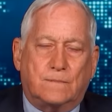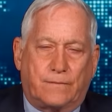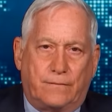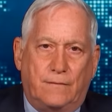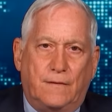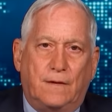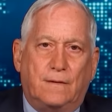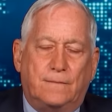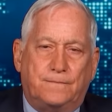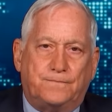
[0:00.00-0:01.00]

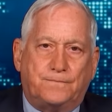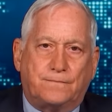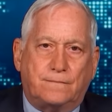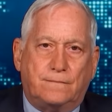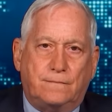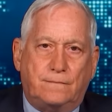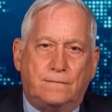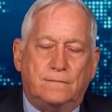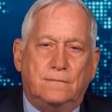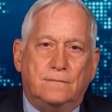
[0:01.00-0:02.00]

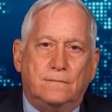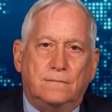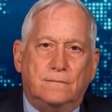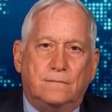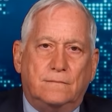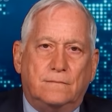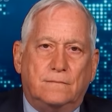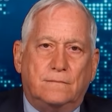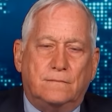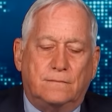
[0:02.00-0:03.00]

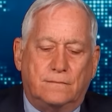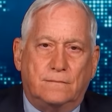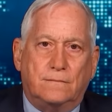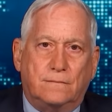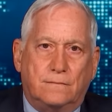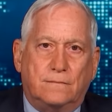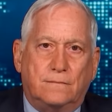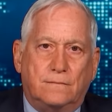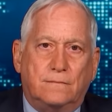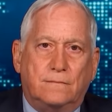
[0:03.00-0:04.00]

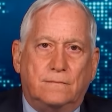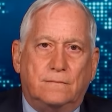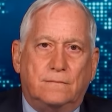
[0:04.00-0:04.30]
This person isn't speaking.